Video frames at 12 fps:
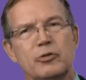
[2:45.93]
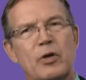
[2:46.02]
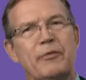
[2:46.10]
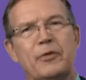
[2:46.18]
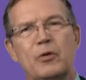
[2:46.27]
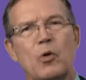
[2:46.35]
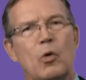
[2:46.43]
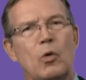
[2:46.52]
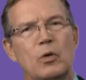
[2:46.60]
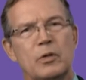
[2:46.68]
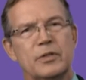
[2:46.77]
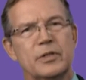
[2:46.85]
trephine
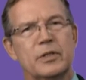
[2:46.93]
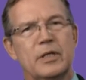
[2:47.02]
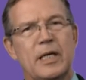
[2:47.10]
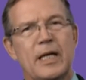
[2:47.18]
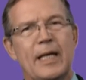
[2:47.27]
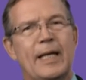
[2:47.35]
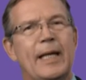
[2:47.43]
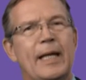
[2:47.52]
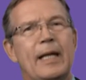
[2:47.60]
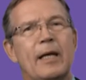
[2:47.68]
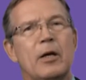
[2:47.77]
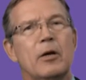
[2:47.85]
holes
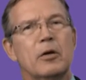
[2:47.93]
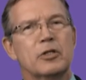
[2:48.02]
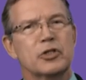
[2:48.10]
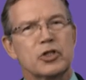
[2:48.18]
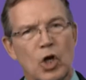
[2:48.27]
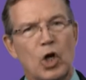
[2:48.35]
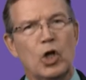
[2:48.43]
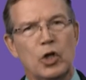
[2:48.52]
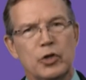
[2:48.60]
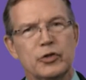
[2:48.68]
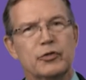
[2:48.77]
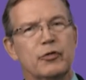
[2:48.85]
in
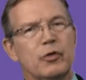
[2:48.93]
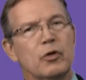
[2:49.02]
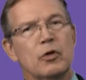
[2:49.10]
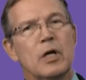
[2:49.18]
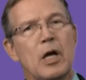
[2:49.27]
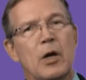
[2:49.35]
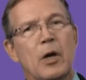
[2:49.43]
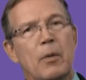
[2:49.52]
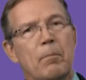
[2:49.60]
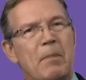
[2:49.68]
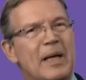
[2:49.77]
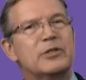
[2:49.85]
skulls for
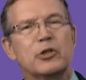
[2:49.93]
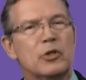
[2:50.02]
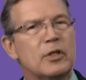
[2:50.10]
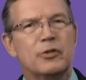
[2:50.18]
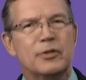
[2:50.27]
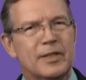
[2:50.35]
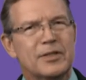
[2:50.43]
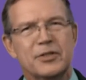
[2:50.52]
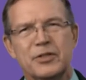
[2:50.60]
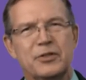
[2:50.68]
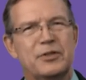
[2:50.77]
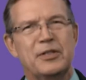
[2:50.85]
mental
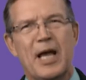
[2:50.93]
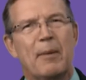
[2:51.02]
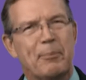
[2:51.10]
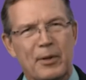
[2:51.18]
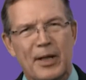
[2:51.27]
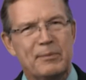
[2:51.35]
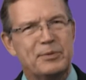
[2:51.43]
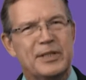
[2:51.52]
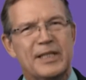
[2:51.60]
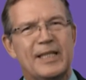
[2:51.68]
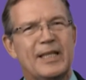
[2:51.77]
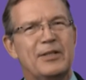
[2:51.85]
illness and
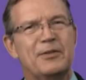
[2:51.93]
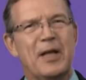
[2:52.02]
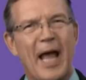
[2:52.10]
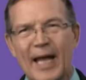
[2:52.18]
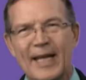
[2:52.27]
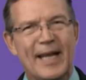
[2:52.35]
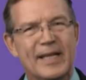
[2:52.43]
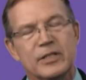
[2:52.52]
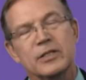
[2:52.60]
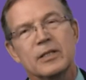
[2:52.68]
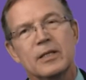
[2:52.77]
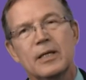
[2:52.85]
epilepsy and headaches
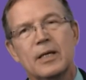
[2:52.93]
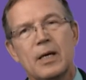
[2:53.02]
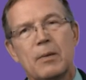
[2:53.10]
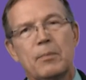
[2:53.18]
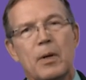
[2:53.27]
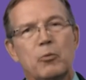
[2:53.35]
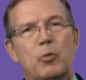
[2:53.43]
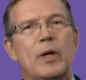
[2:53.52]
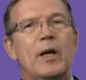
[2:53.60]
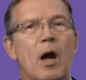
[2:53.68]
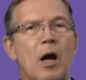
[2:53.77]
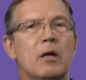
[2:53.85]
but
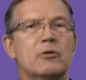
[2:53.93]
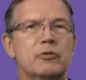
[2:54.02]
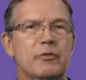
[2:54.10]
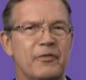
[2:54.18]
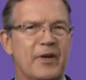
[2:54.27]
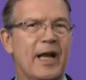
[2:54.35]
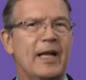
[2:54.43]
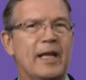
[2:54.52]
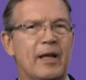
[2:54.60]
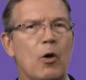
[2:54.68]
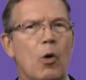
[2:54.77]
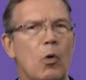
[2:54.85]
we are
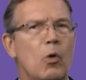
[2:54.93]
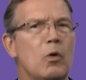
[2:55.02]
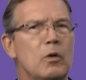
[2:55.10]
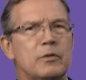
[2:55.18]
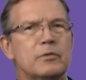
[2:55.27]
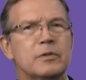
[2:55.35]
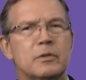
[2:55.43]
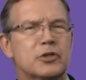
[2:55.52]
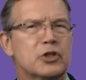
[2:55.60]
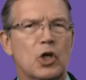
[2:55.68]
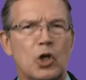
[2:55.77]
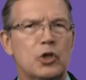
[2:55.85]
trephining holes
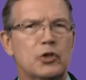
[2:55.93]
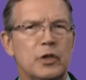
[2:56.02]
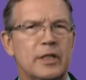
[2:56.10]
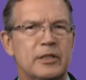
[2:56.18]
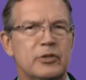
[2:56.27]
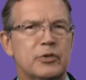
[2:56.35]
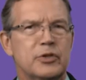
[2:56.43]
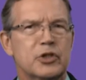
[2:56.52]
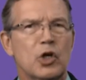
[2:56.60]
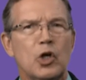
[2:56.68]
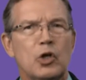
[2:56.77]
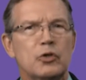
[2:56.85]
skull into
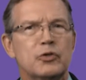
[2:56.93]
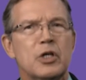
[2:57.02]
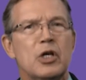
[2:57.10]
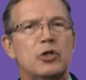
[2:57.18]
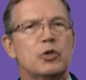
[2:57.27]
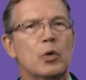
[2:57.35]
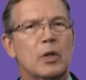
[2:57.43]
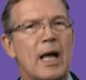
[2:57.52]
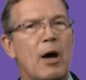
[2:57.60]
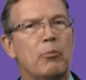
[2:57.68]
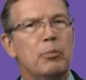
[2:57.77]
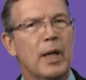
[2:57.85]
skulls to
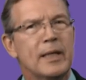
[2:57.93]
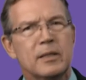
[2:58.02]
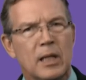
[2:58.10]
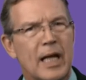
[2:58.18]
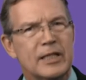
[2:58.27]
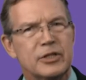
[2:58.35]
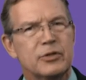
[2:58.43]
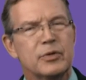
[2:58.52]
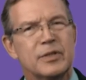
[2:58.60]
allow blood clots to